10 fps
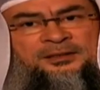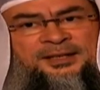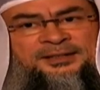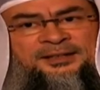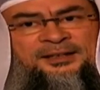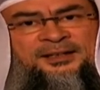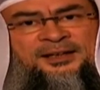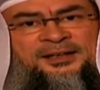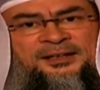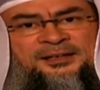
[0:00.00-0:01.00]
that
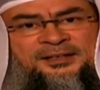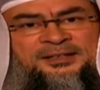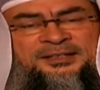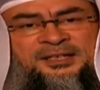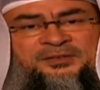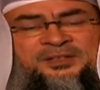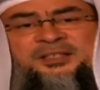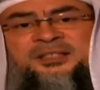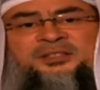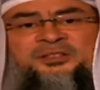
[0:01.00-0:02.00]
Allah is giving
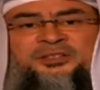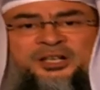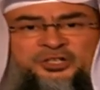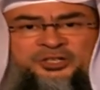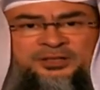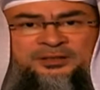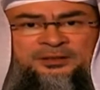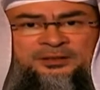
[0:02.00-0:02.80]
this introduction.